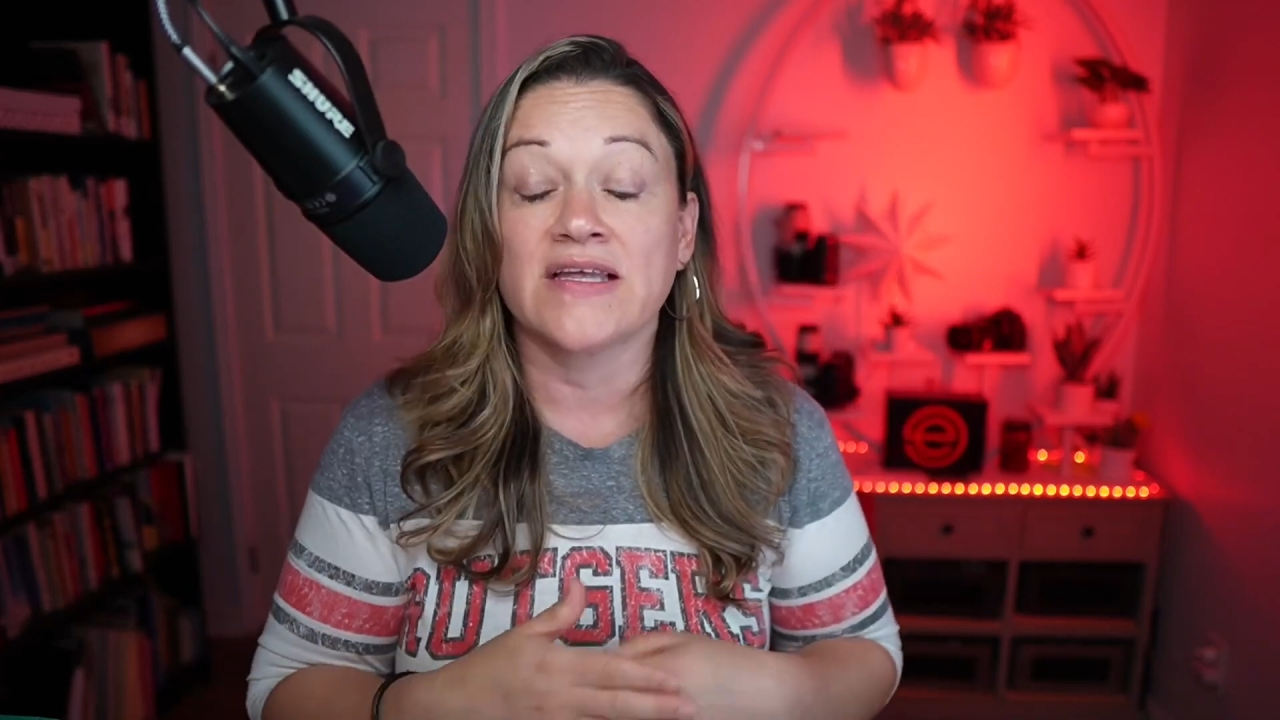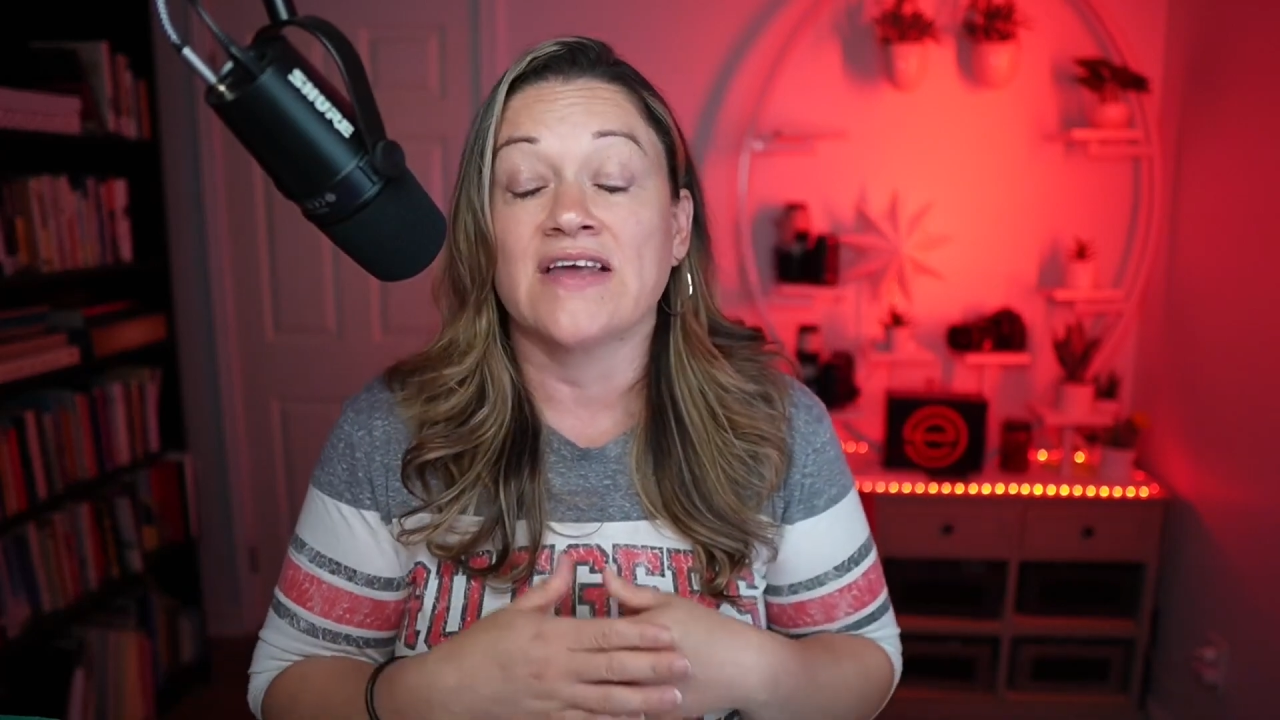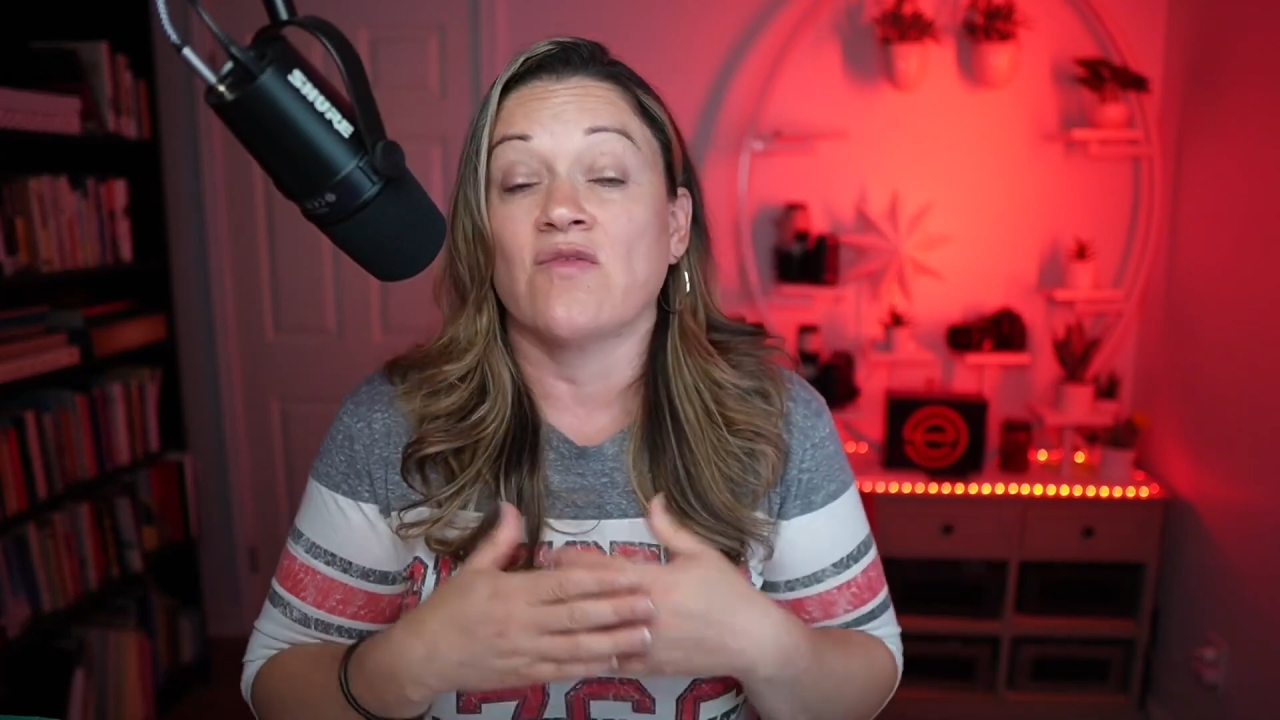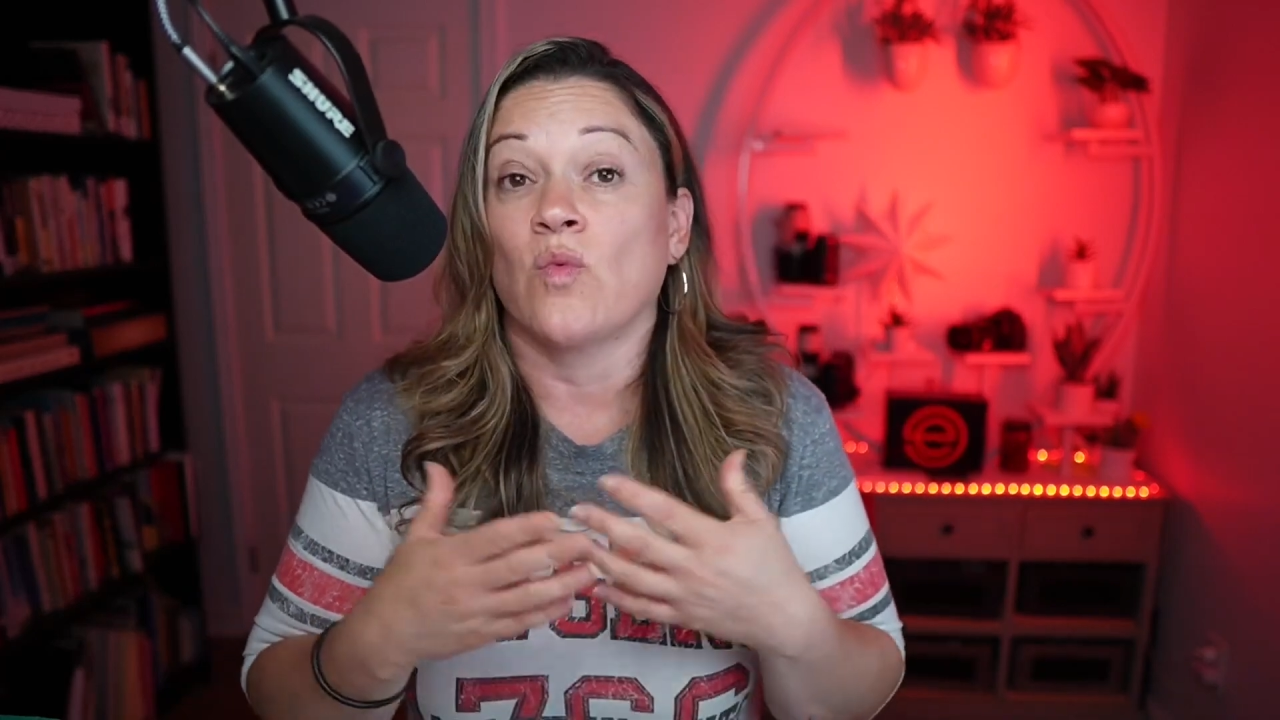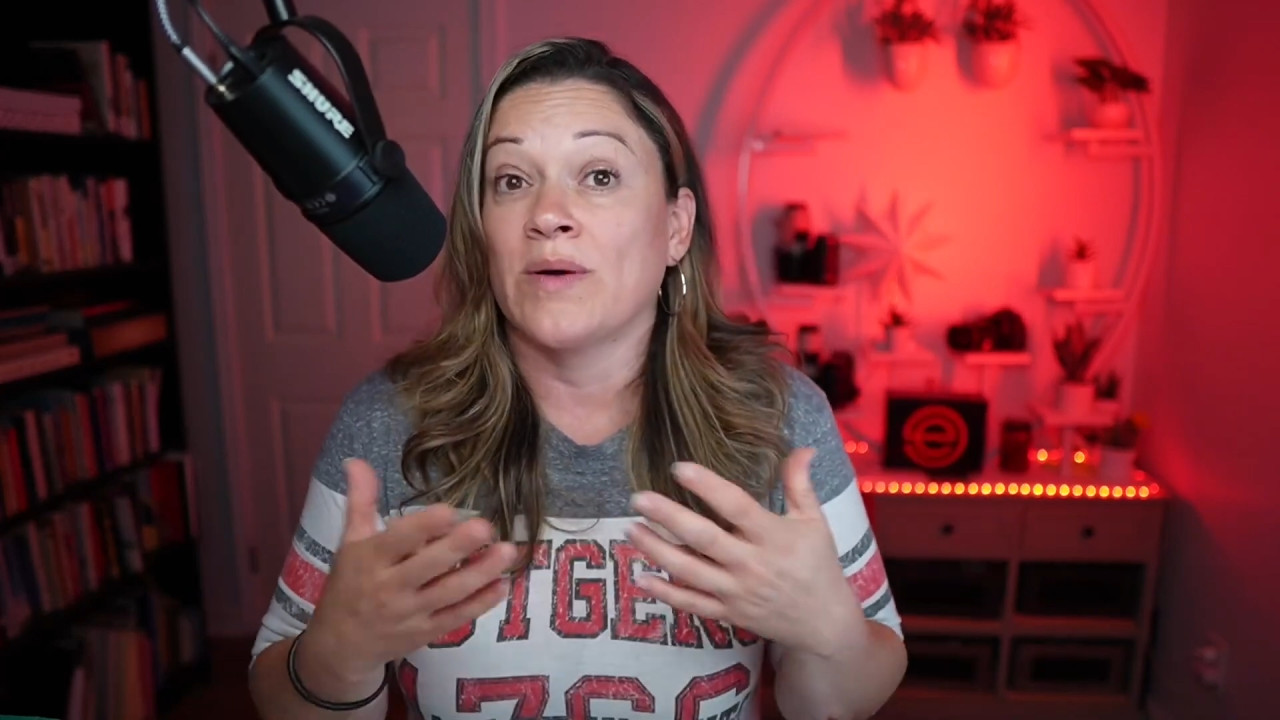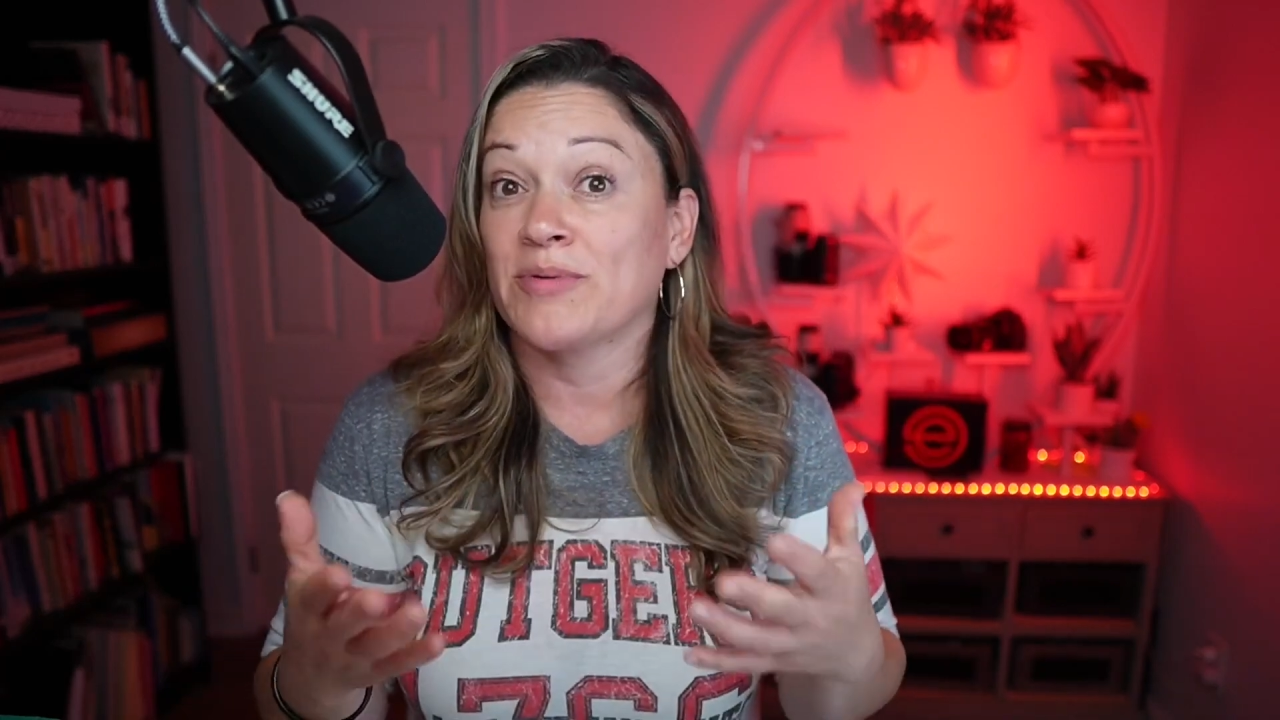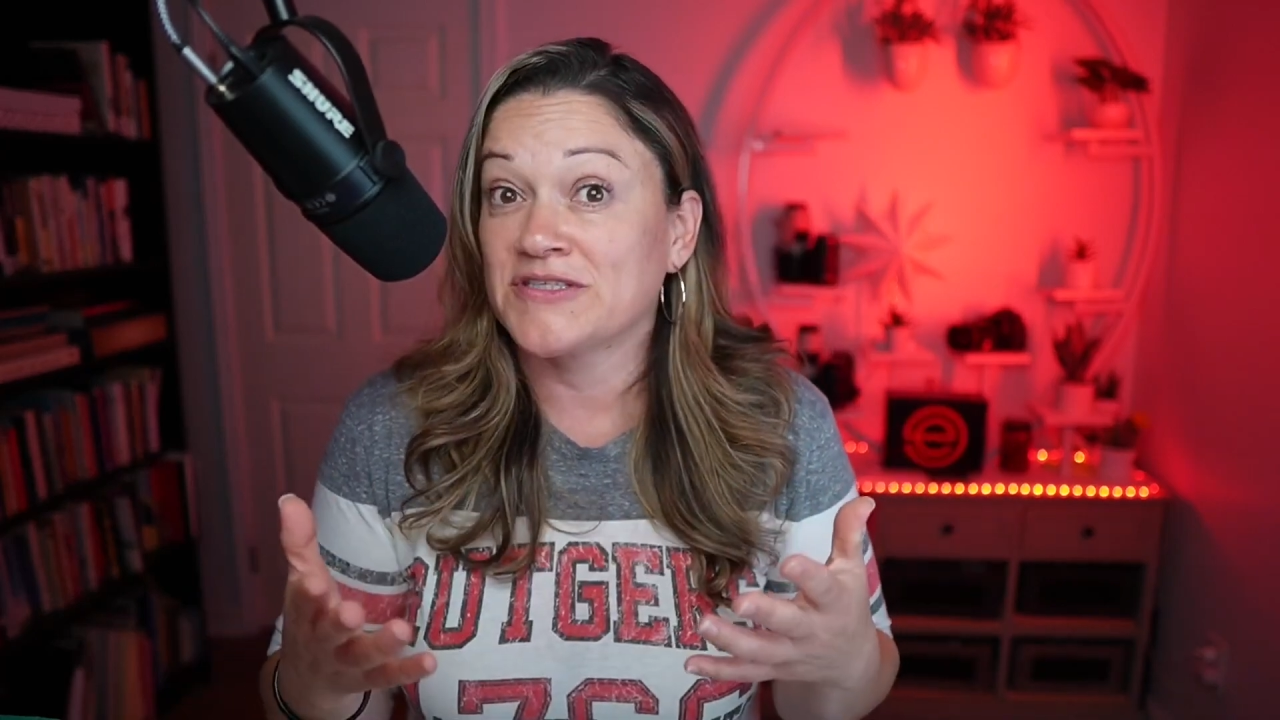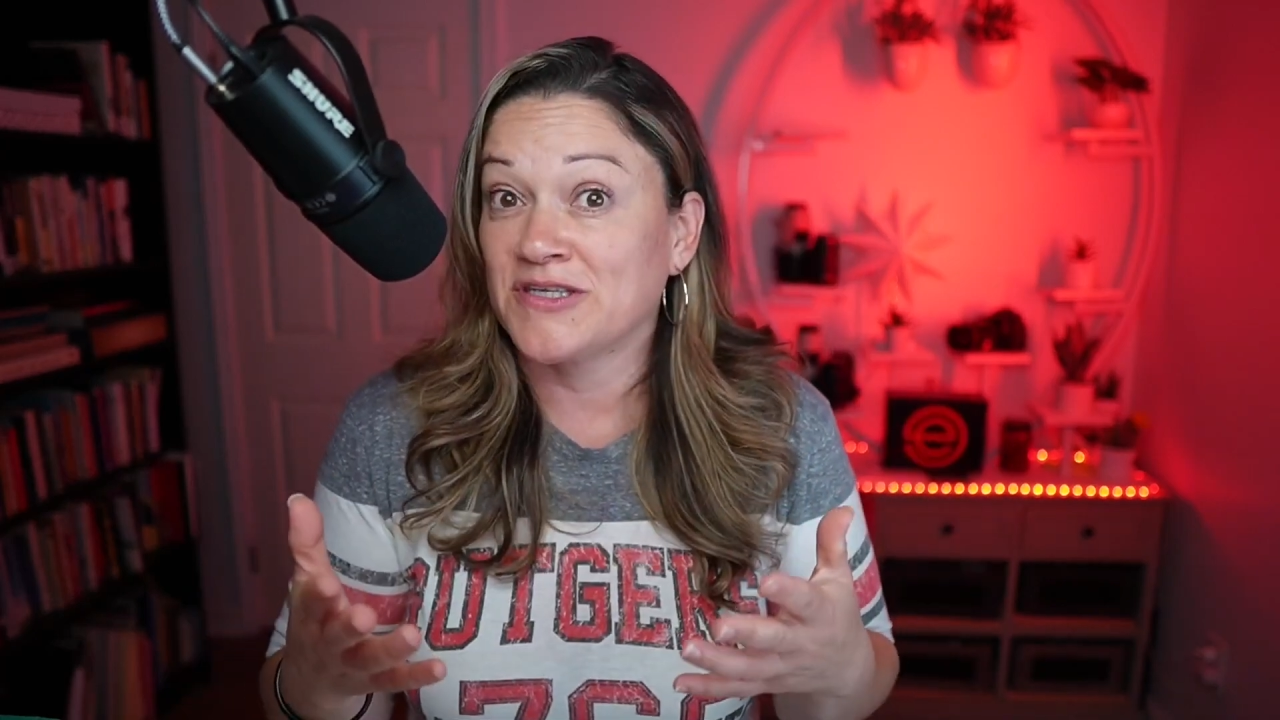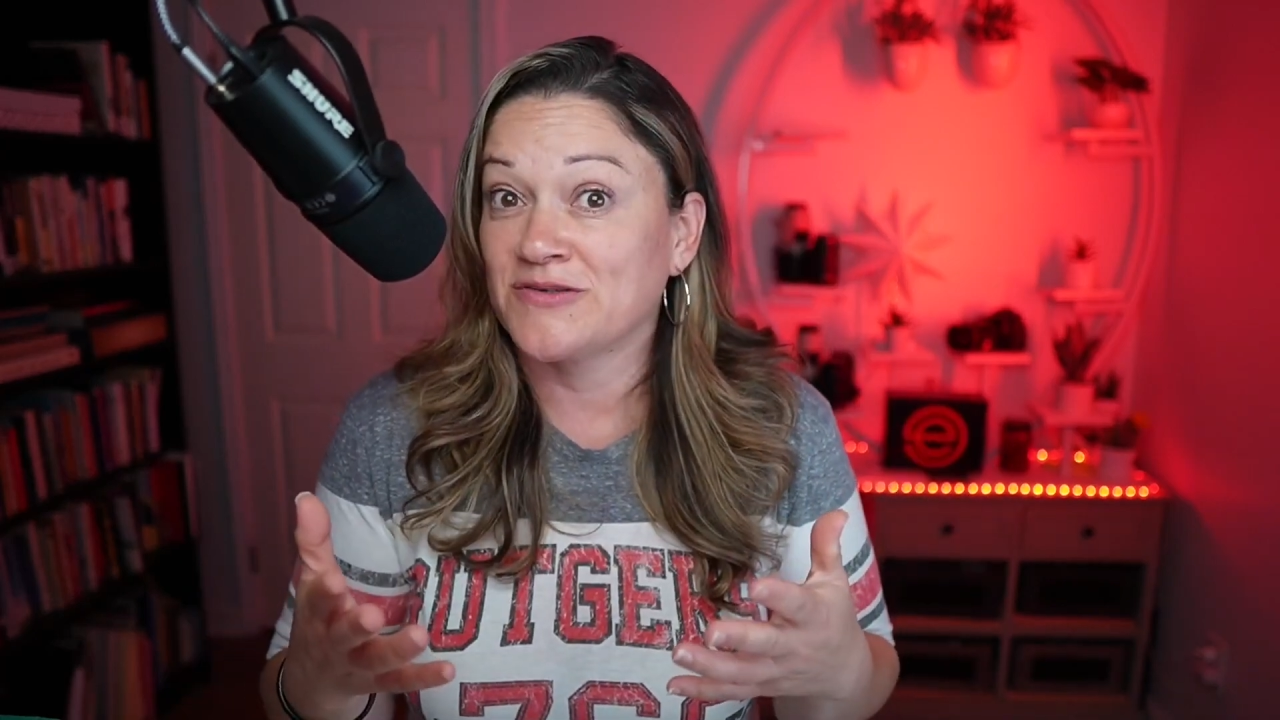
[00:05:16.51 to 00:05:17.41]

If one person